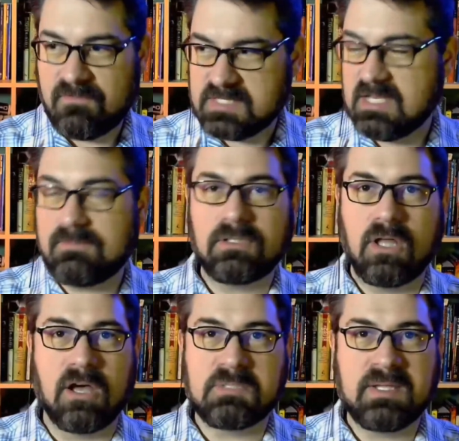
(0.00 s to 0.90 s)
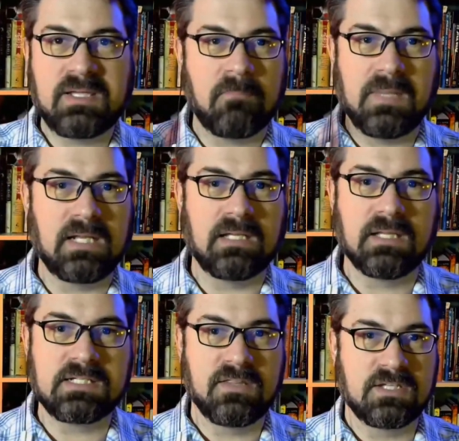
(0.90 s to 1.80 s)
civil laws become
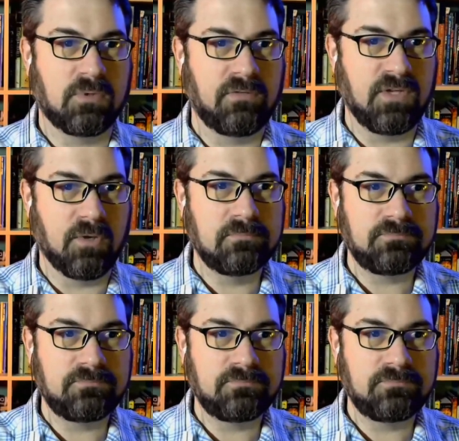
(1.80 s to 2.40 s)
meaningless on this worldview.